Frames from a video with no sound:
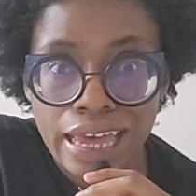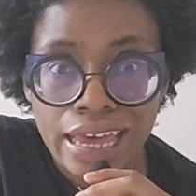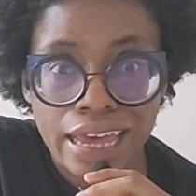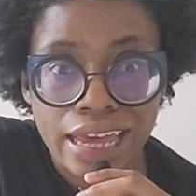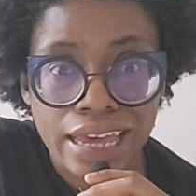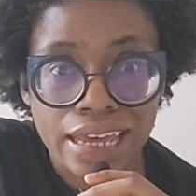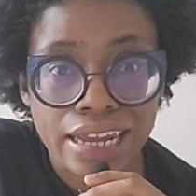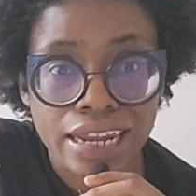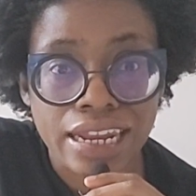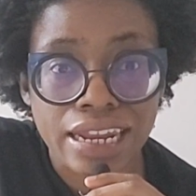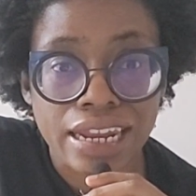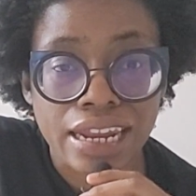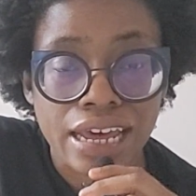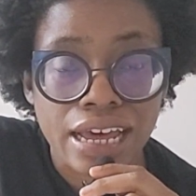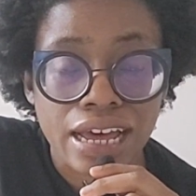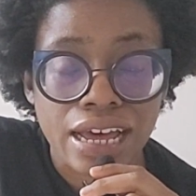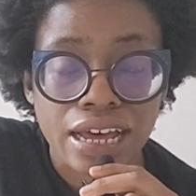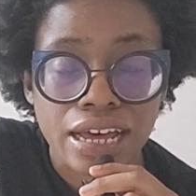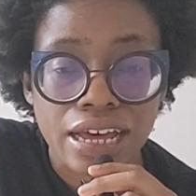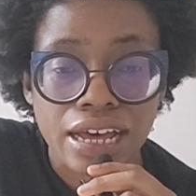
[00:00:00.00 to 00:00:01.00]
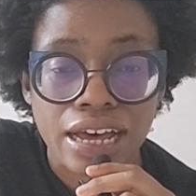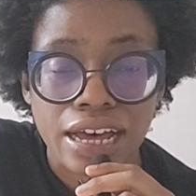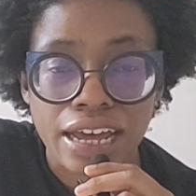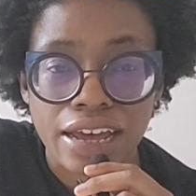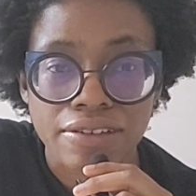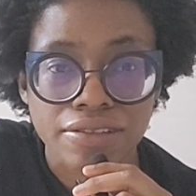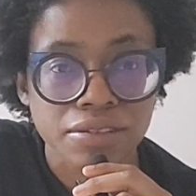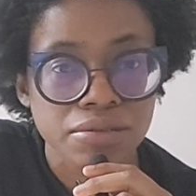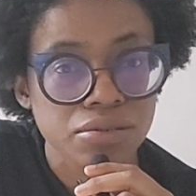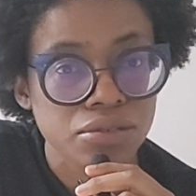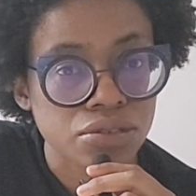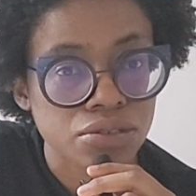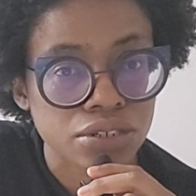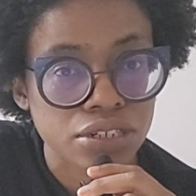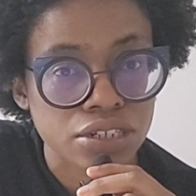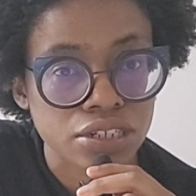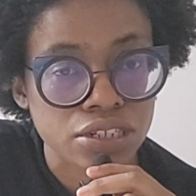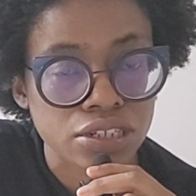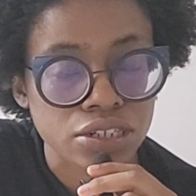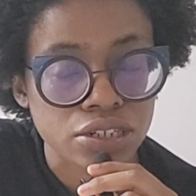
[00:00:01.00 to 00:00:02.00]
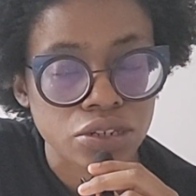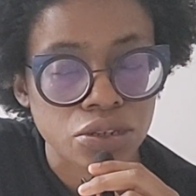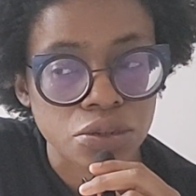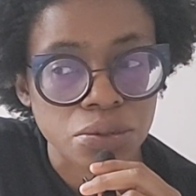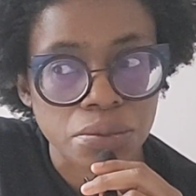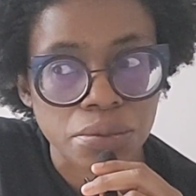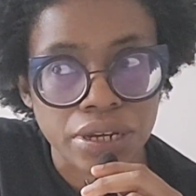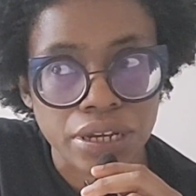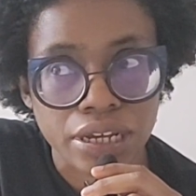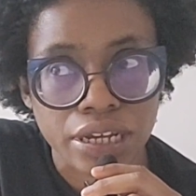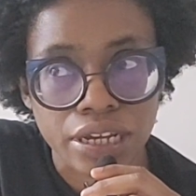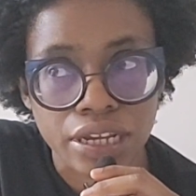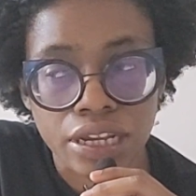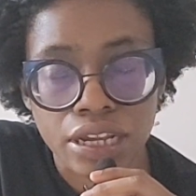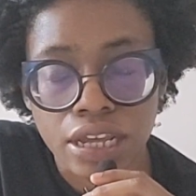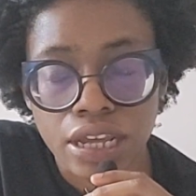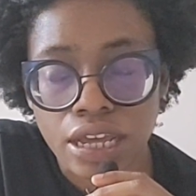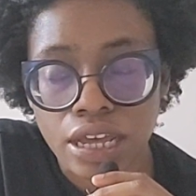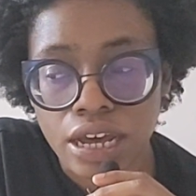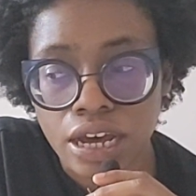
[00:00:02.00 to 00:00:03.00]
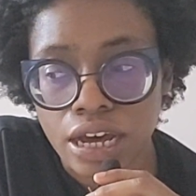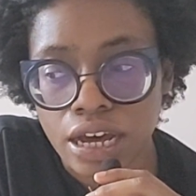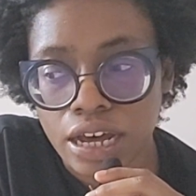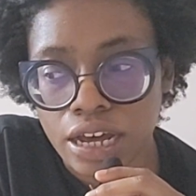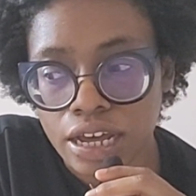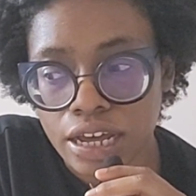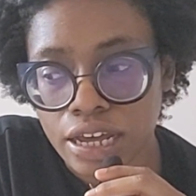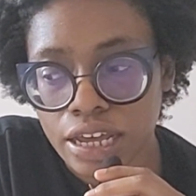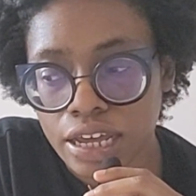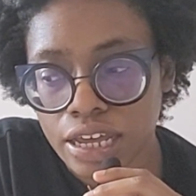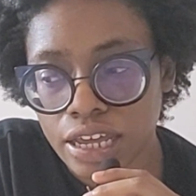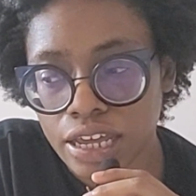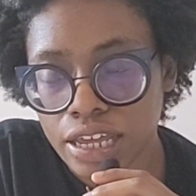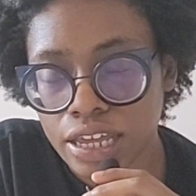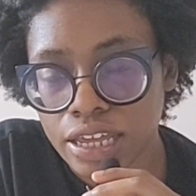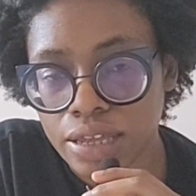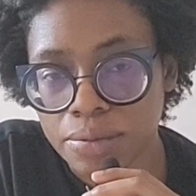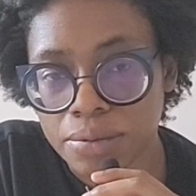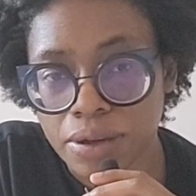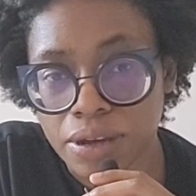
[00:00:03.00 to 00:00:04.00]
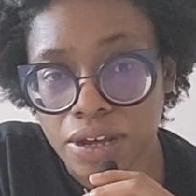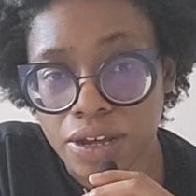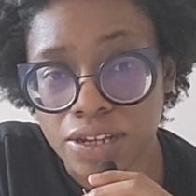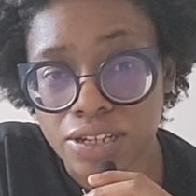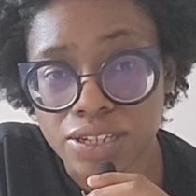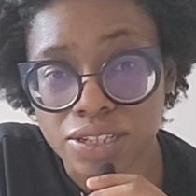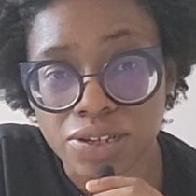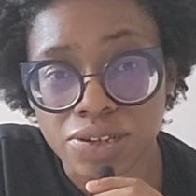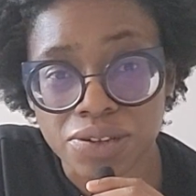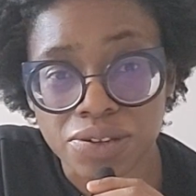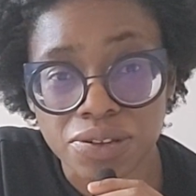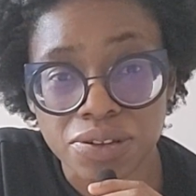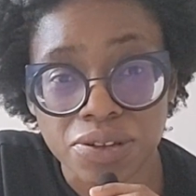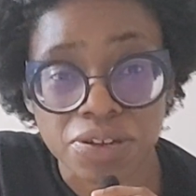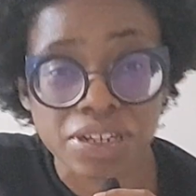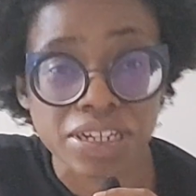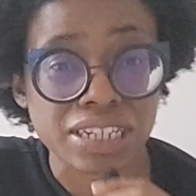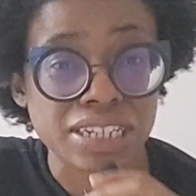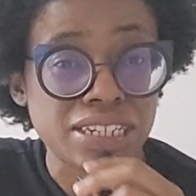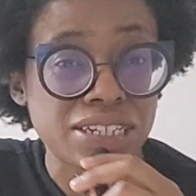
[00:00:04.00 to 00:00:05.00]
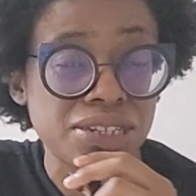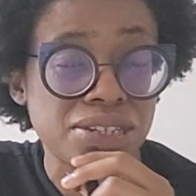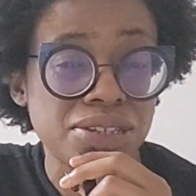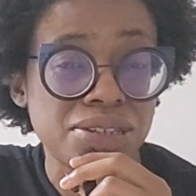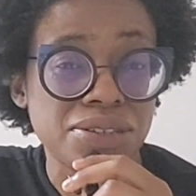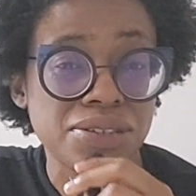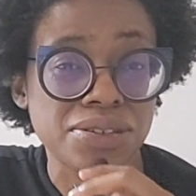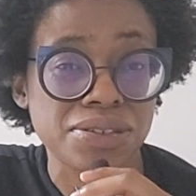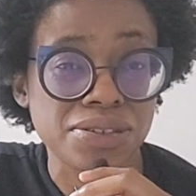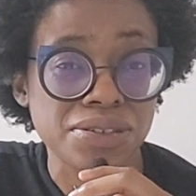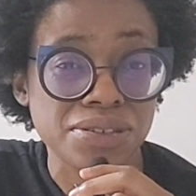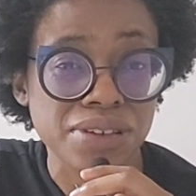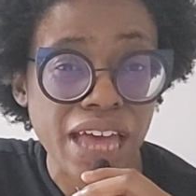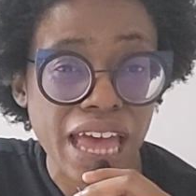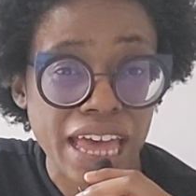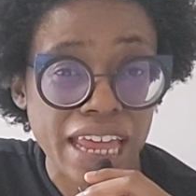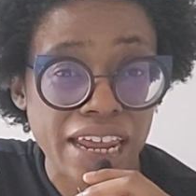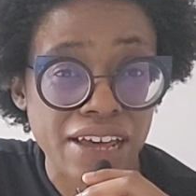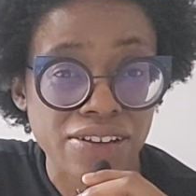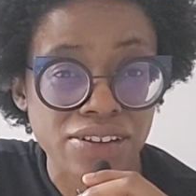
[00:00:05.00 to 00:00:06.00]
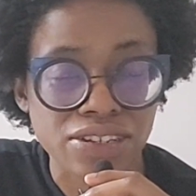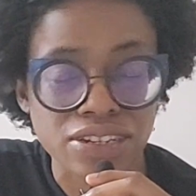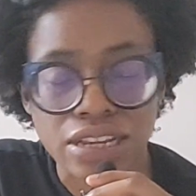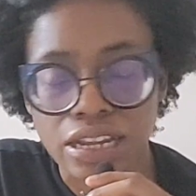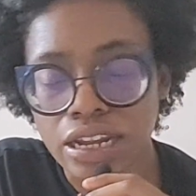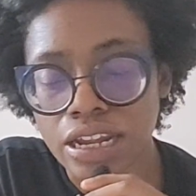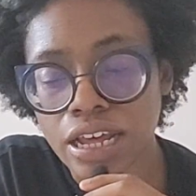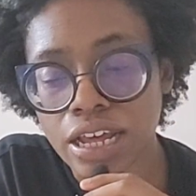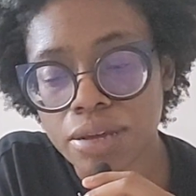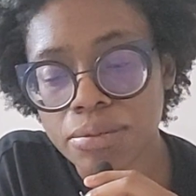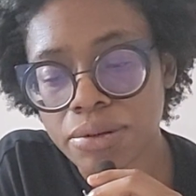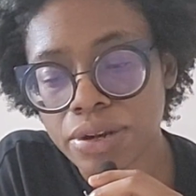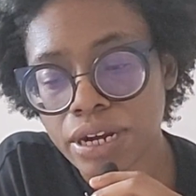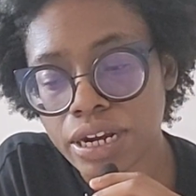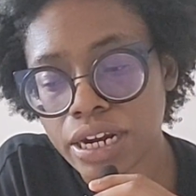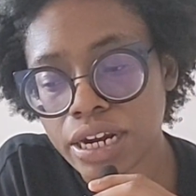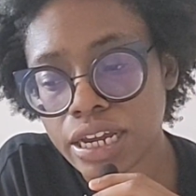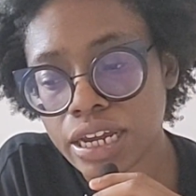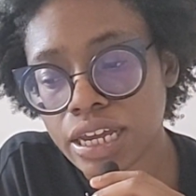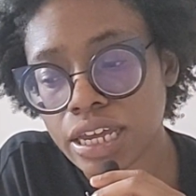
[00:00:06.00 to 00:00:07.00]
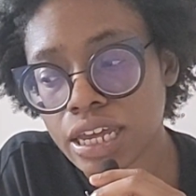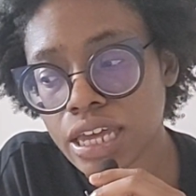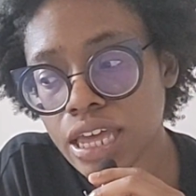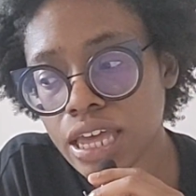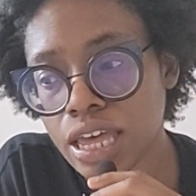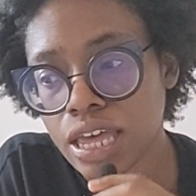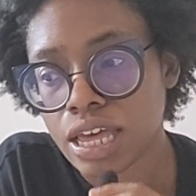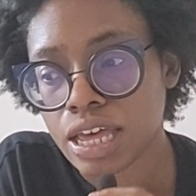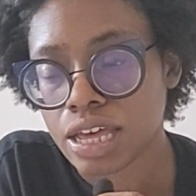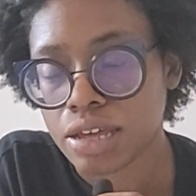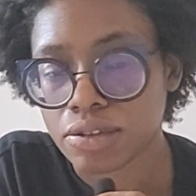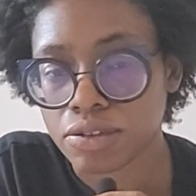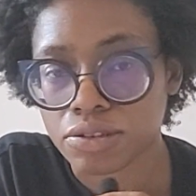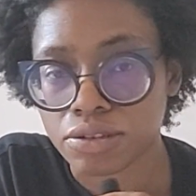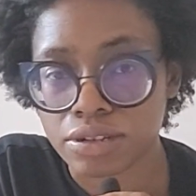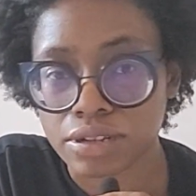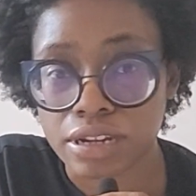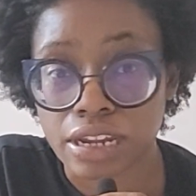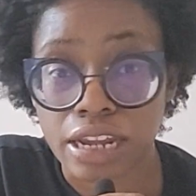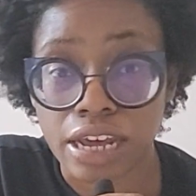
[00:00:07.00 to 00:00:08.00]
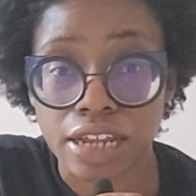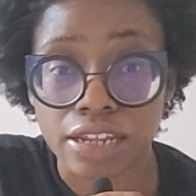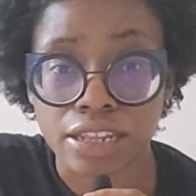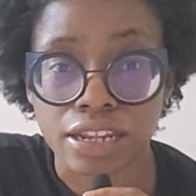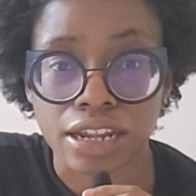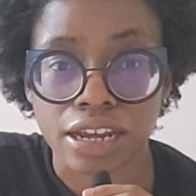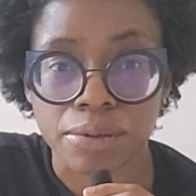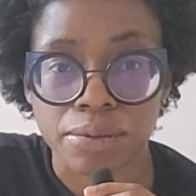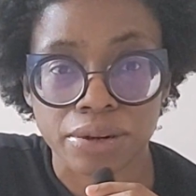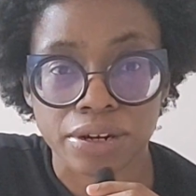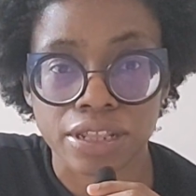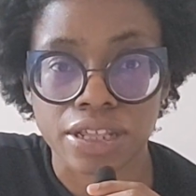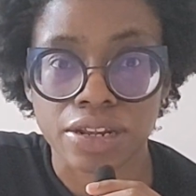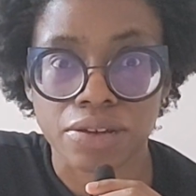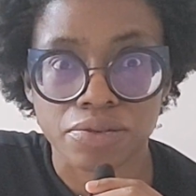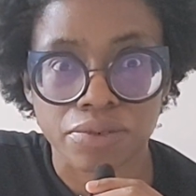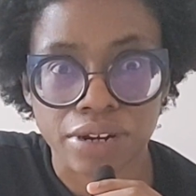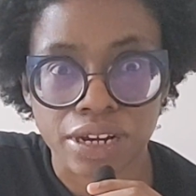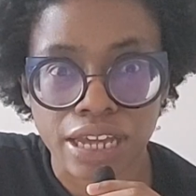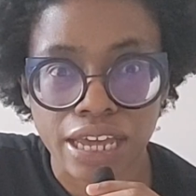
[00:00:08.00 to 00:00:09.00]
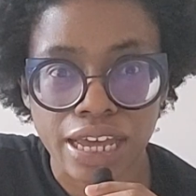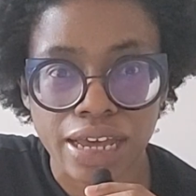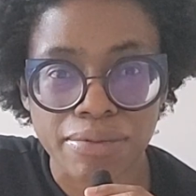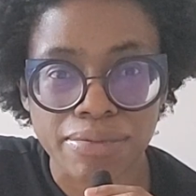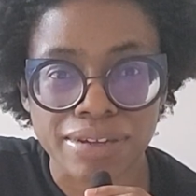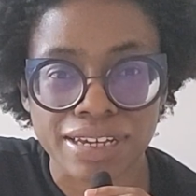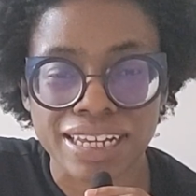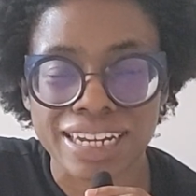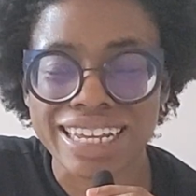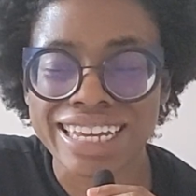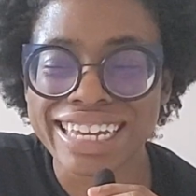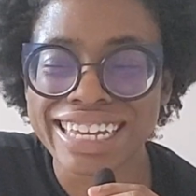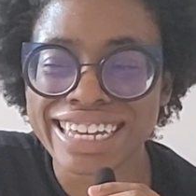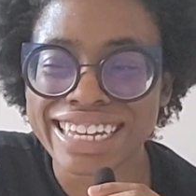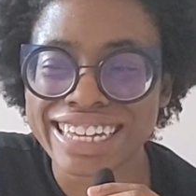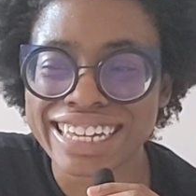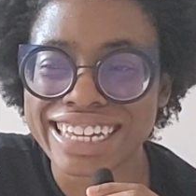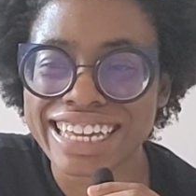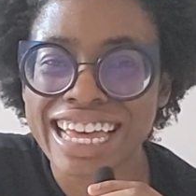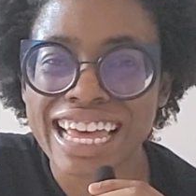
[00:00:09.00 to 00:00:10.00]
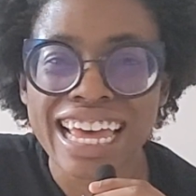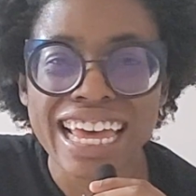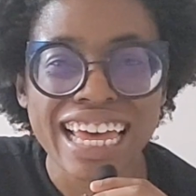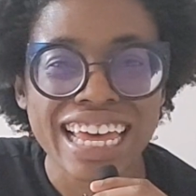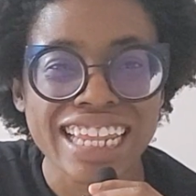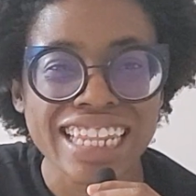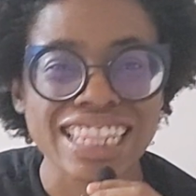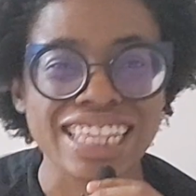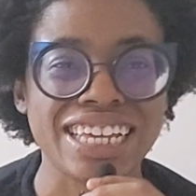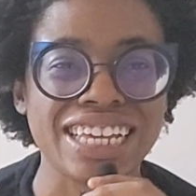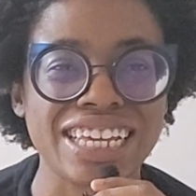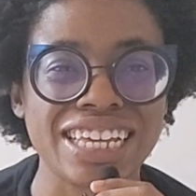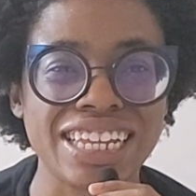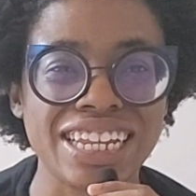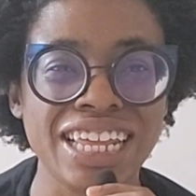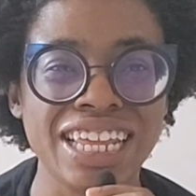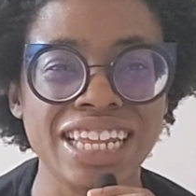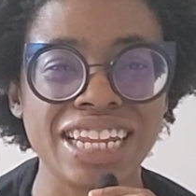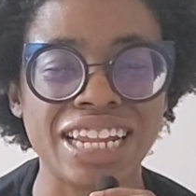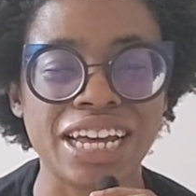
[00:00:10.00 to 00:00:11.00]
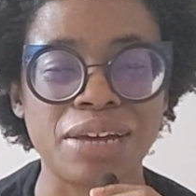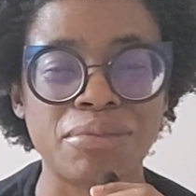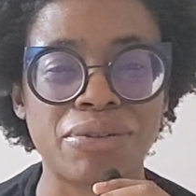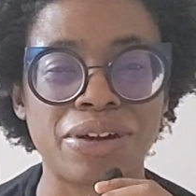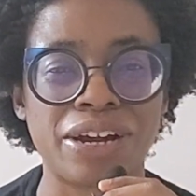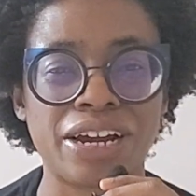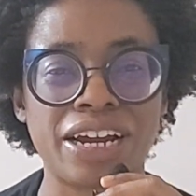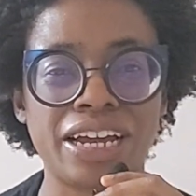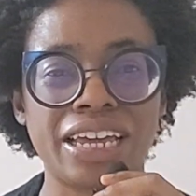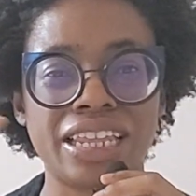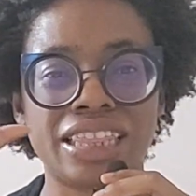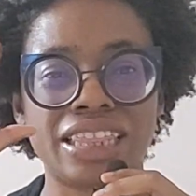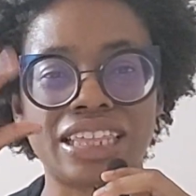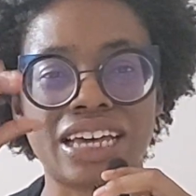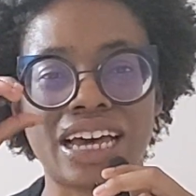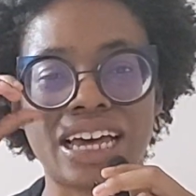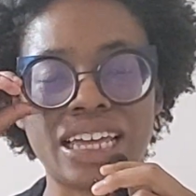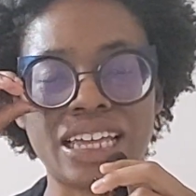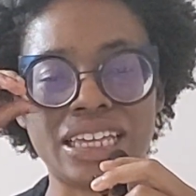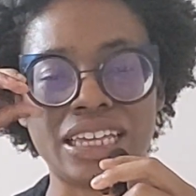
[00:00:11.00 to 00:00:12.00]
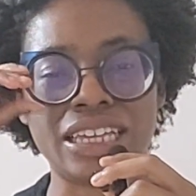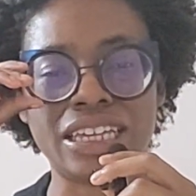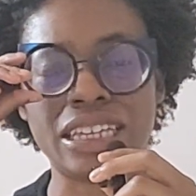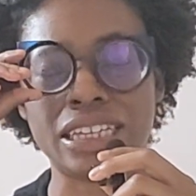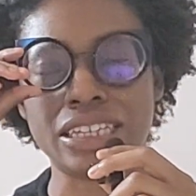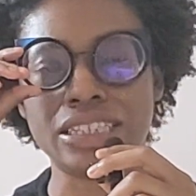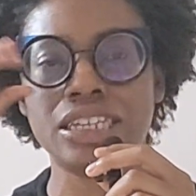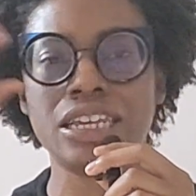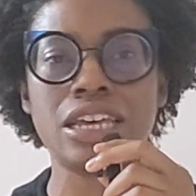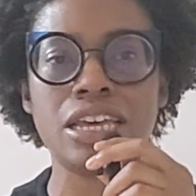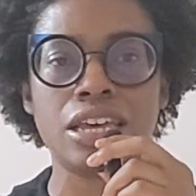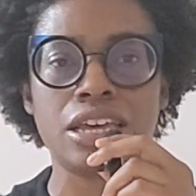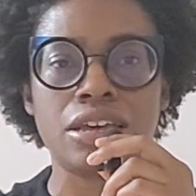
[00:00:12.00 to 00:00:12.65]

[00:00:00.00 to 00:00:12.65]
and I have some chores to do, but I'm also going to head out to the library. Not the library that I work at, but the library that is